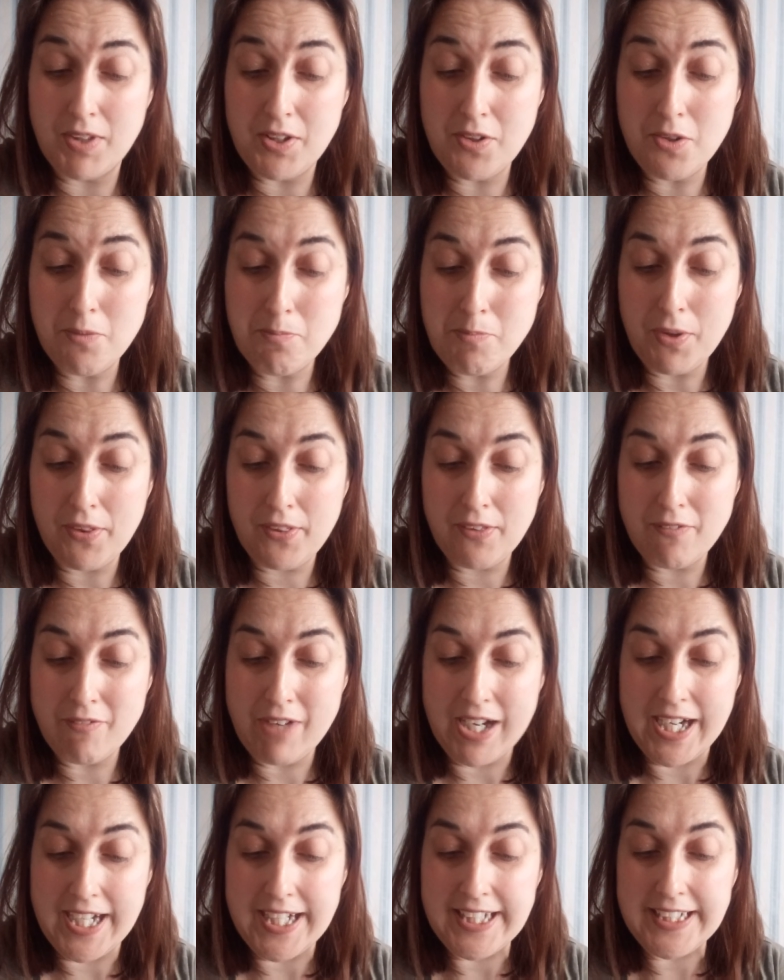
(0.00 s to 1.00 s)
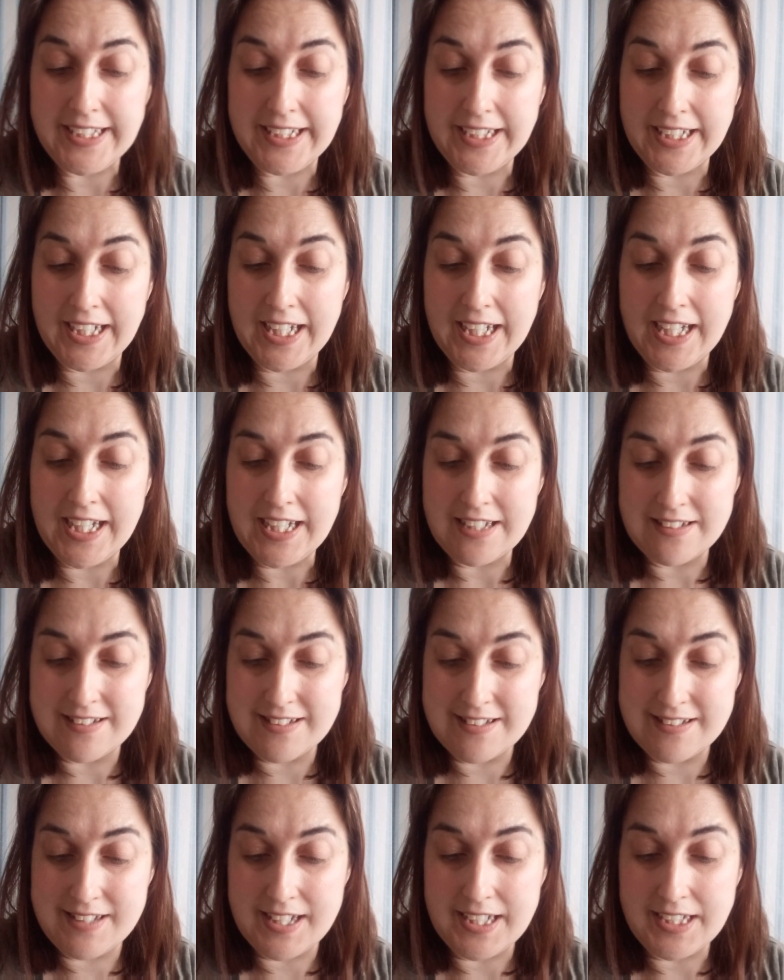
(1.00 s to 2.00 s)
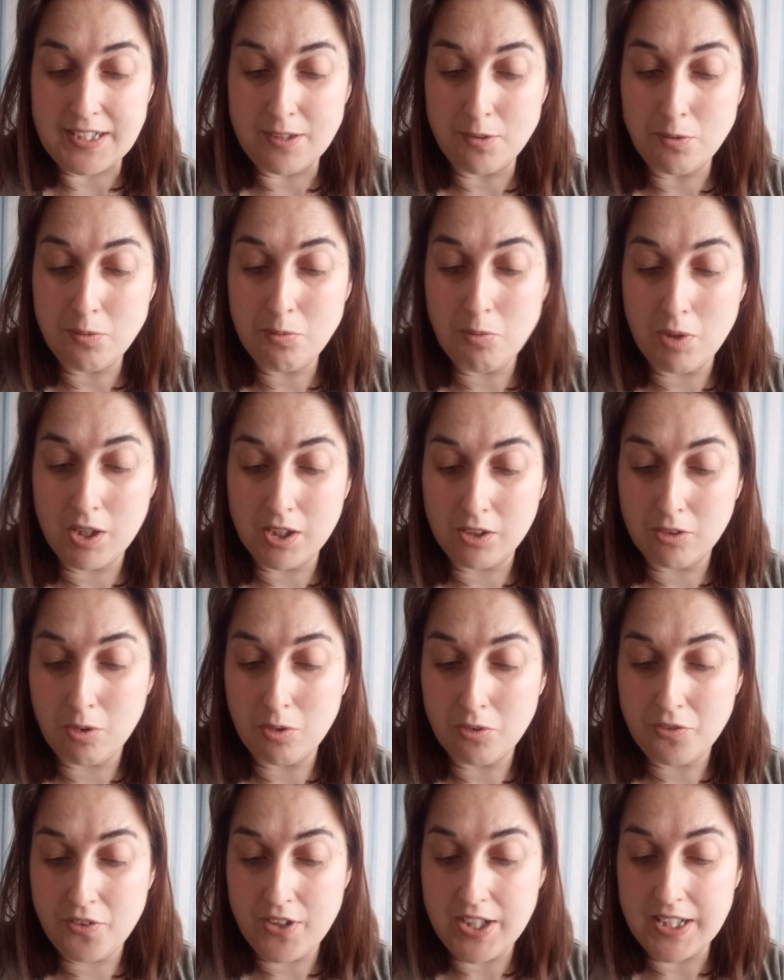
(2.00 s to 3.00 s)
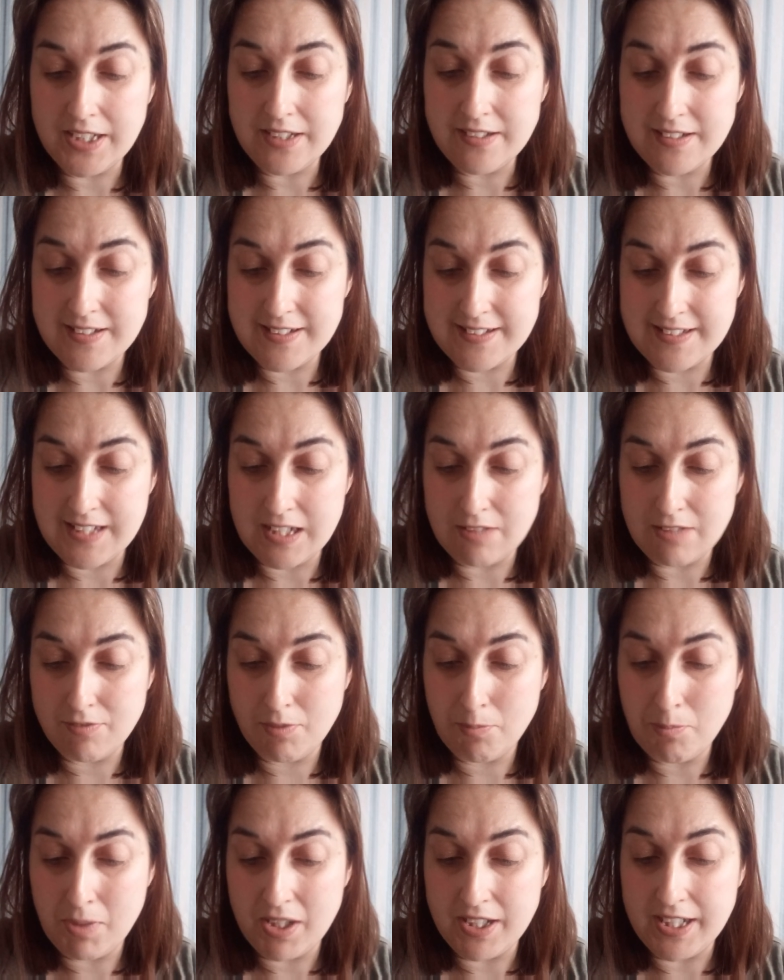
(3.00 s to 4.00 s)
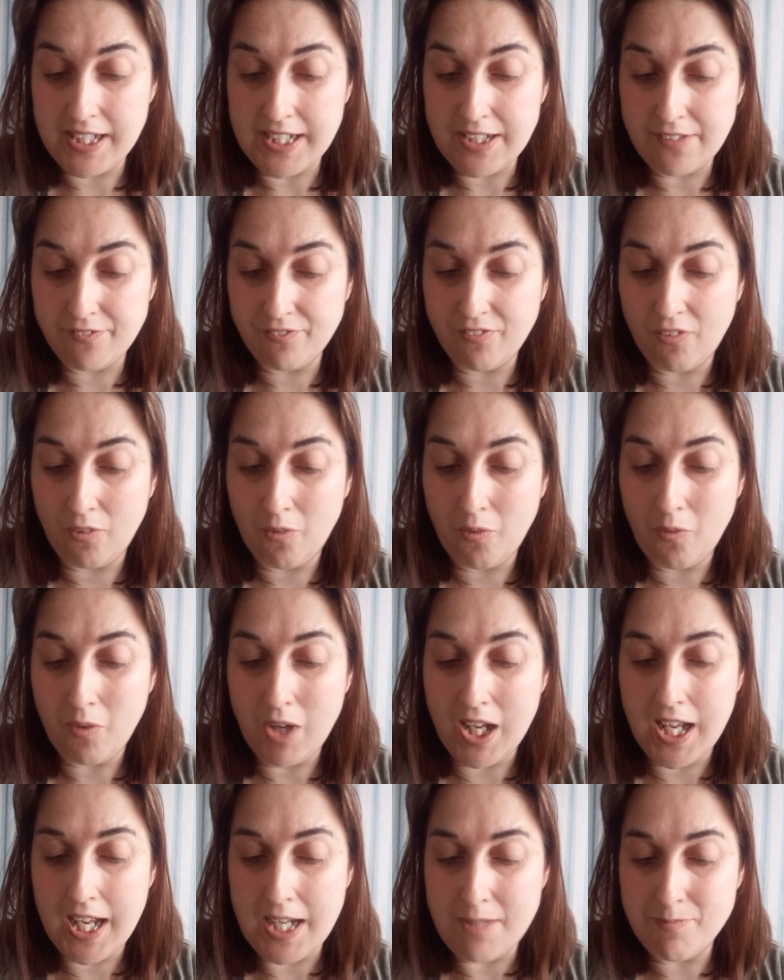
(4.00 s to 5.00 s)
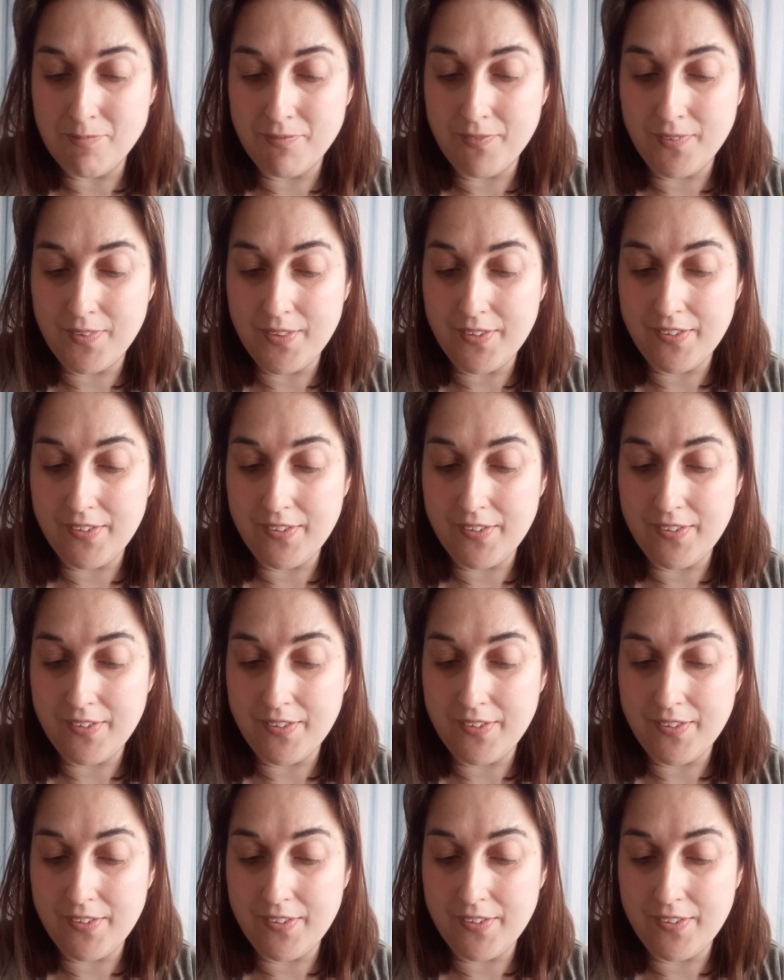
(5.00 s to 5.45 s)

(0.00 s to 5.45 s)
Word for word: number 3, steel cutting ceremony for MSC